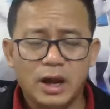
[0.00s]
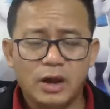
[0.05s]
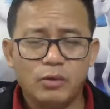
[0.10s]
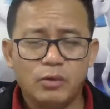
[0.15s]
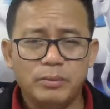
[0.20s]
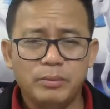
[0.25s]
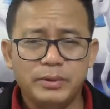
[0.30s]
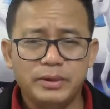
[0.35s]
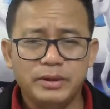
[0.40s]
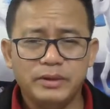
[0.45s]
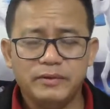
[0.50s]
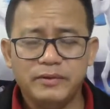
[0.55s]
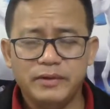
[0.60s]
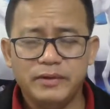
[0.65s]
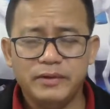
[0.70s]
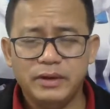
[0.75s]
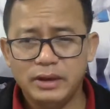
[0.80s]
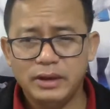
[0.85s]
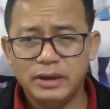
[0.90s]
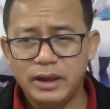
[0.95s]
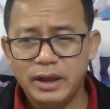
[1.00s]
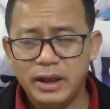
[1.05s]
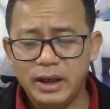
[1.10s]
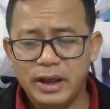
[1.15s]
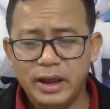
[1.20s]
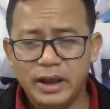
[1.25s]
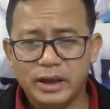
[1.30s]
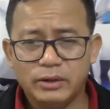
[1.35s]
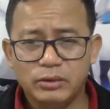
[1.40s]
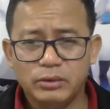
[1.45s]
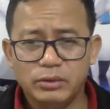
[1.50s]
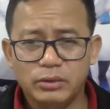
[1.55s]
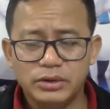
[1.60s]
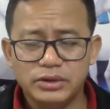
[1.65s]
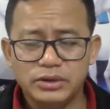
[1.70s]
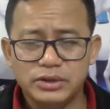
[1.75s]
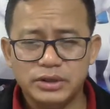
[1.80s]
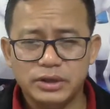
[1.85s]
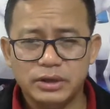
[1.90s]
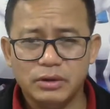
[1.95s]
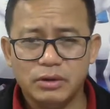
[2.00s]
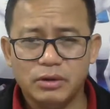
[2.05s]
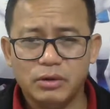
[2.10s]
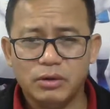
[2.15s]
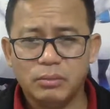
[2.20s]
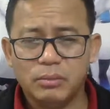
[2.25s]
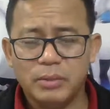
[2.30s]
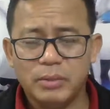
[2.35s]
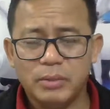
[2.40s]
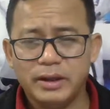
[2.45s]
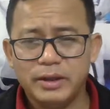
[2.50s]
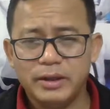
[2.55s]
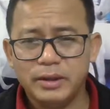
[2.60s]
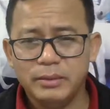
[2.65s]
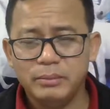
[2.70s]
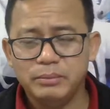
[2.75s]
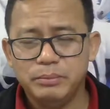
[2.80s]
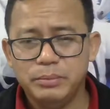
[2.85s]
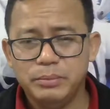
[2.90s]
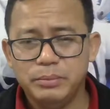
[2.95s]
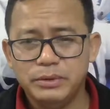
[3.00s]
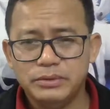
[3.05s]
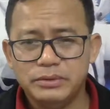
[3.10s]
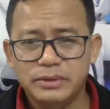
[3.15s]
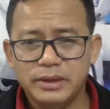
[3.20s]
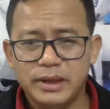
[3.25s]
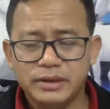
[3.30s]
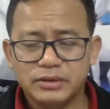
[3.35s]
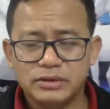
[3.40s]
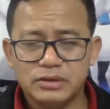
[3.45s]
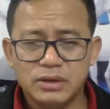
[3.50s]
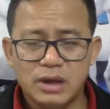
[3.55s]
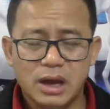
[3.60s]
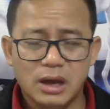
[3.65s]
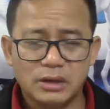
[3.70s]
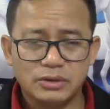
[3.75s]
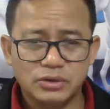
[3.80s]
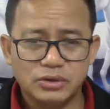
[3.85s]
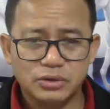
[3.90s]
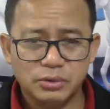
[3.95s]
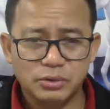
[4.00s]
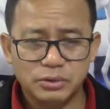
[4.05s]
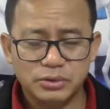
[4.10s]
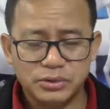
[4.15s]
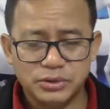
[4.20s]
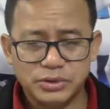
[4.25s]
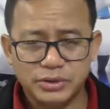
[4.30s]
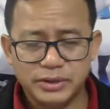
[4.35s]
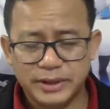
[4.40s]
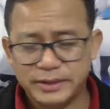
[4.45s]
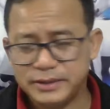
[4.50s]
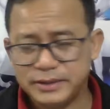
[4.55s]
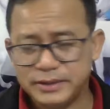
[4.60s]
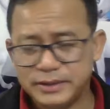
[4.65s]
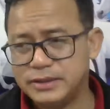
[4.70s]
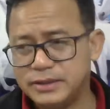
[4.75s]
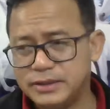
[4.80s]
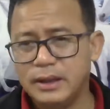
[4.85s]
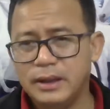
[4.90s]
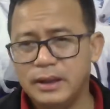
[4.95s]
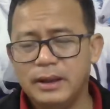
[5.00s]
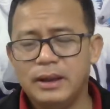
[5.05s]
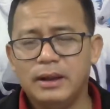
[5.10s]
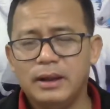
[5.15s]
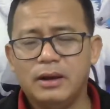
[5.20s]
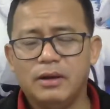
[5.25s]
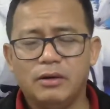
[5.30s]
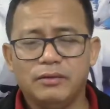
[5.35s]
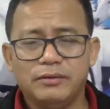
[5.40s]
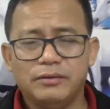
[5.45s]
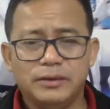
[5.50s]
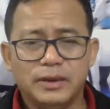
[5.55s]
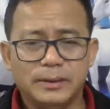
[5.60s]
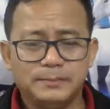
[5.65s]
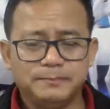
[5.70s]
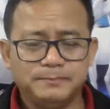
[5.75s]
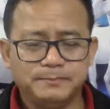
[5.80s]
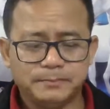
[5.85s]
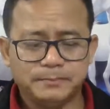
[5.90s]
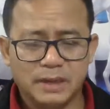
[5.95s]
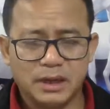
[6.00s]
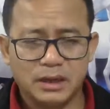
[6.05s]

I will be definitely acknowledging all my business associates of the